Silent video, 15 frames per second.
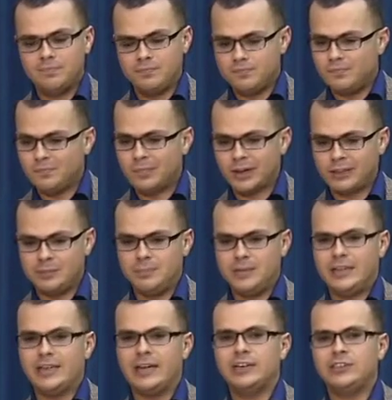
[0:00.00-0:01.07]

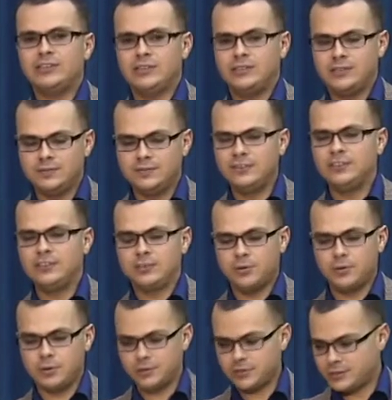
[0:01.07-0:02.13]
multiplication, division,
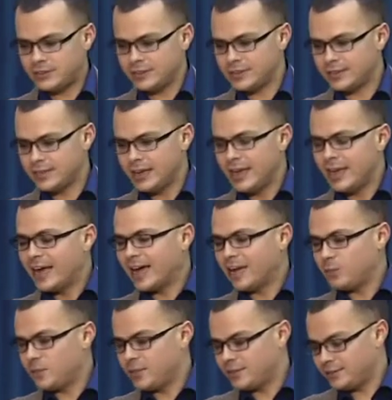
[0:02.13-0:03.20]
all those things.
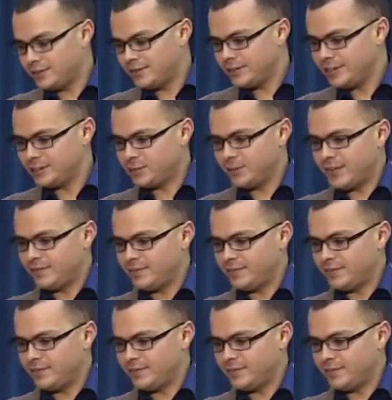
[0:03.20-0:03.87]
And with strings, we have